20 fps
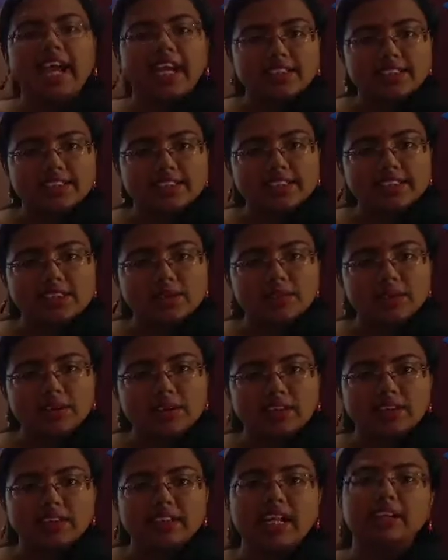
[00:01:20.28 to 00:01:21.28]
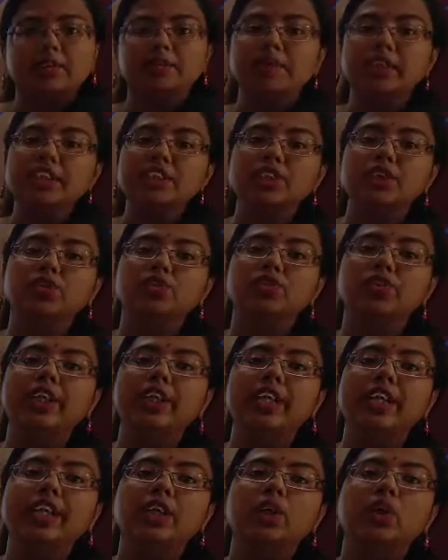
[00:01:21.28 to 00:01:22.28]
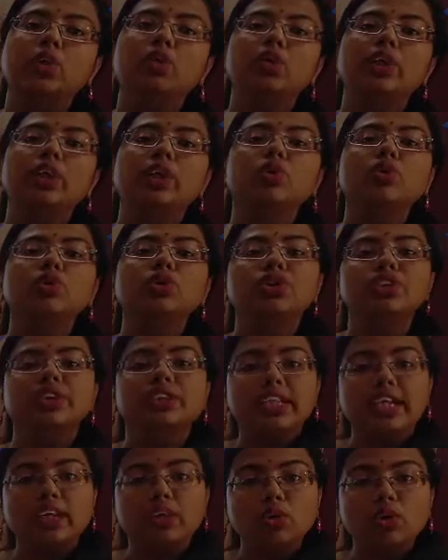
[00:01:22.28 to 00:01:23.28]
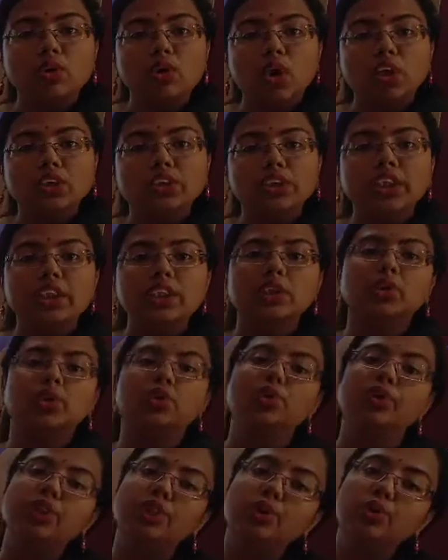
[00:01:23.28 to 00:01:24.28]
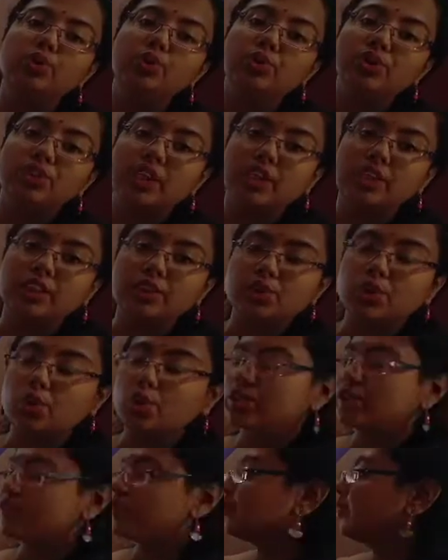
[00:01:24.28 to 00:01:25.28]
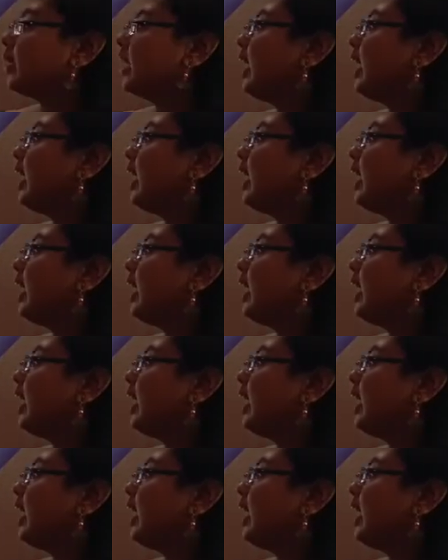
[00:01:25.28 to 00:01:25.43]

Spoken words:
accessible, that means we need to use technology to use the resource.